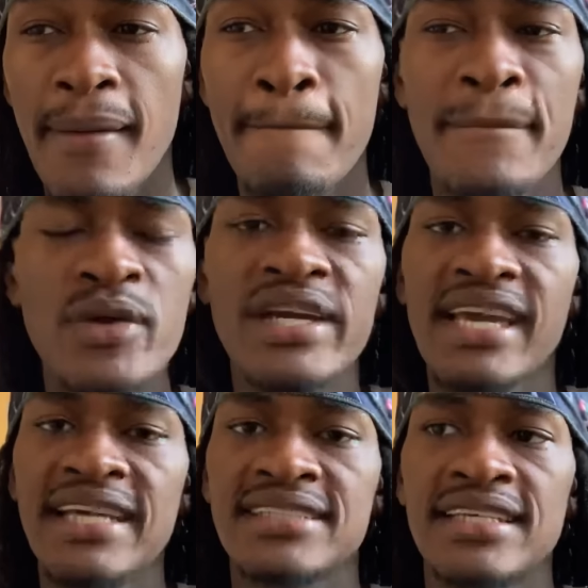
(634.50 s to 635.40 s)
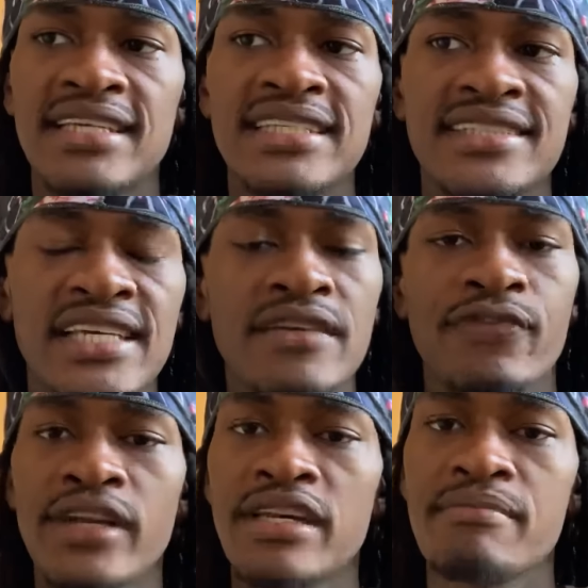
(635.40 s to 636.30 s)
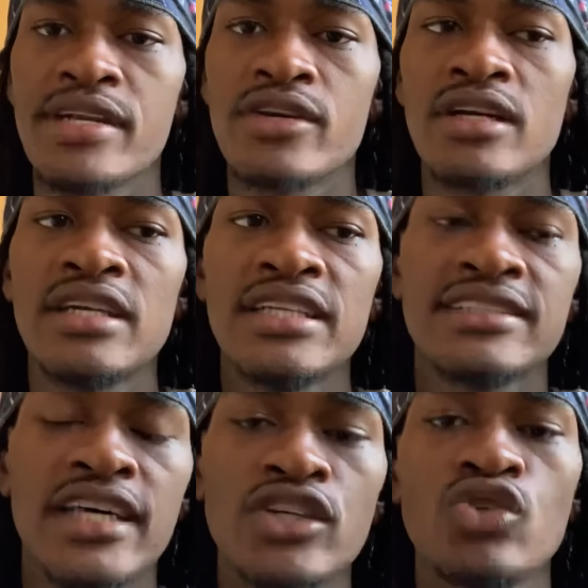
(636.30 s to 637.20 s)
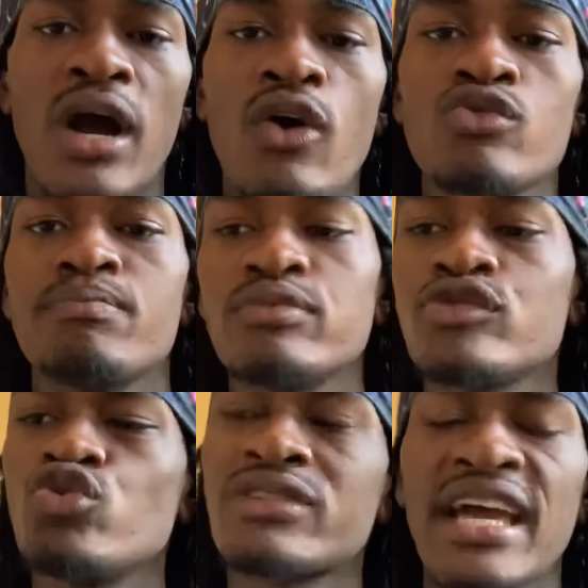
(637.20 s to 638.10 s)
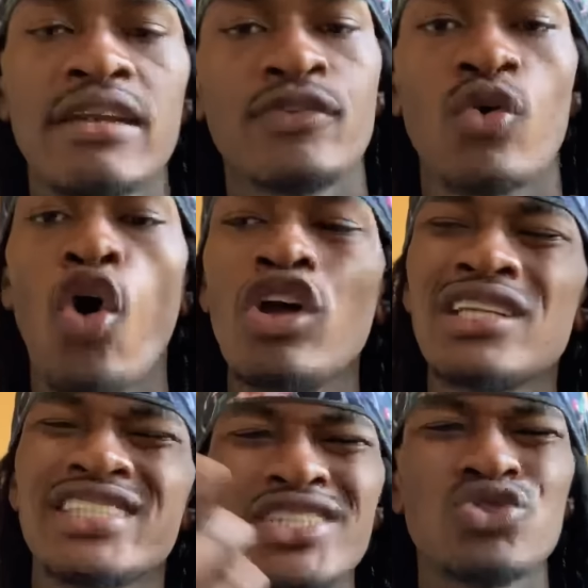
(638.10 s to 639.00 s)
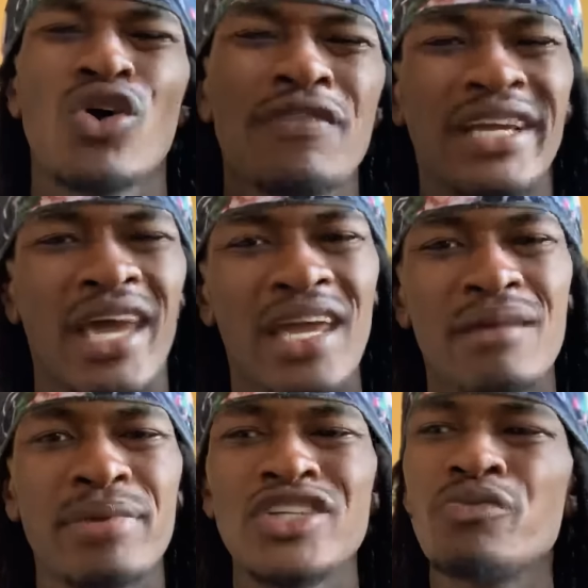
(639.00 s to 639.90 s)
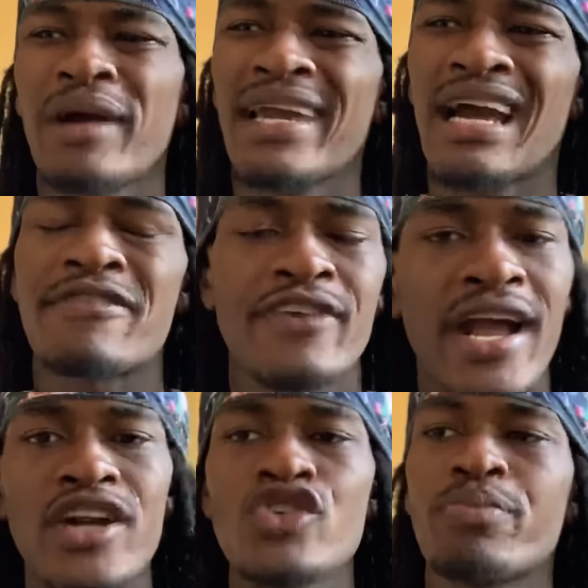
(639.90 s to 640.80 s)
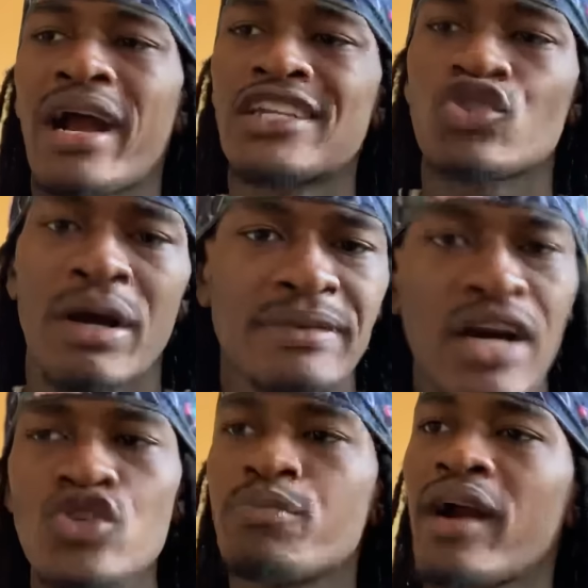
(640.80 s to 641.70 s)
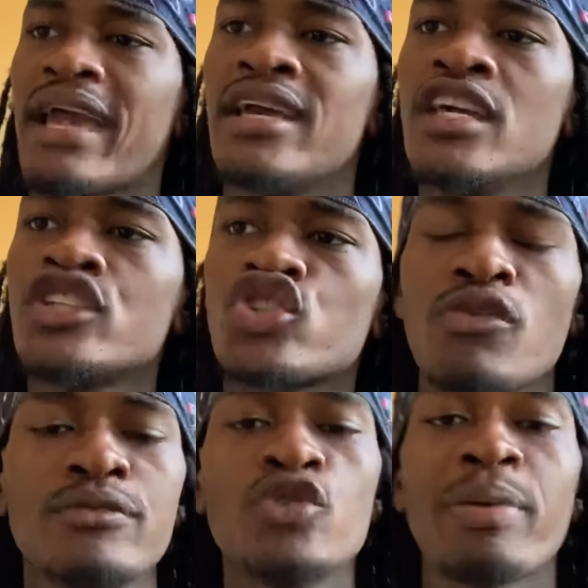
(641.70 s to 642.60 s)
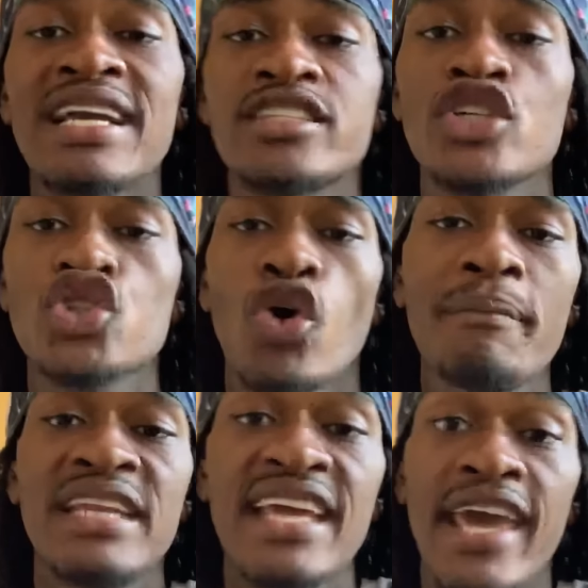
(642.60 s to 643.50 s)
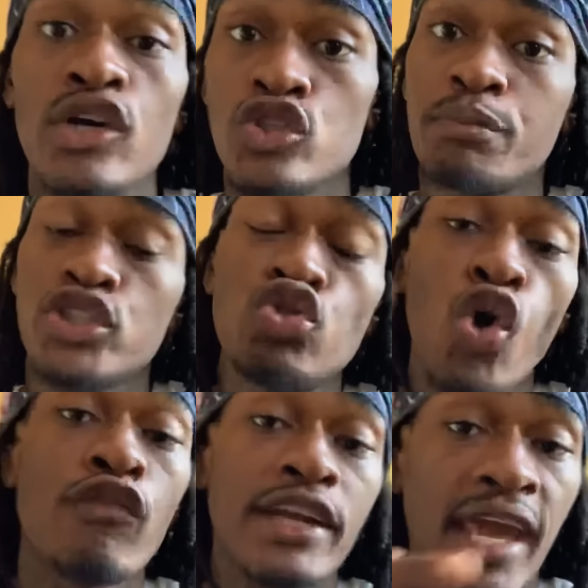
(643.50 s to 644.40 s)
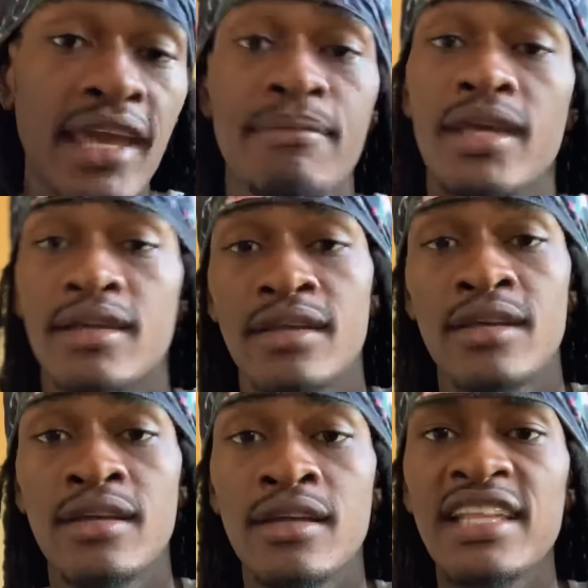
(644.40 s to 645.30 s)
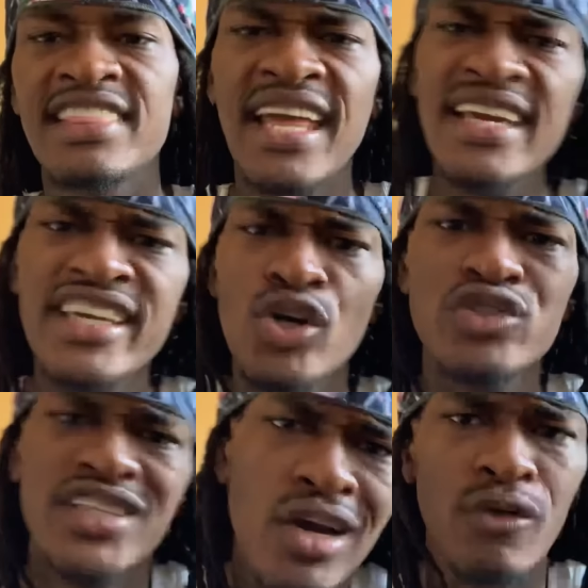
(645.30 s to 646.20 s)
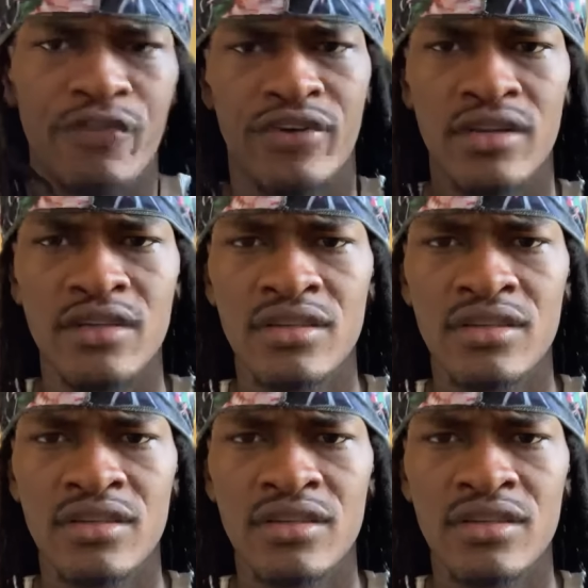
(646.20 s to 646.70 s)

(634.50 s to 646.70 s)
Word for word: Mirror gazing. Sit in front of the mirror. Tell you how you thankful. All the shit you overcame, bro. You probably got fired. You probably dropped out. You probably so you probably took so many L's, but you overcame it. Thank yourself.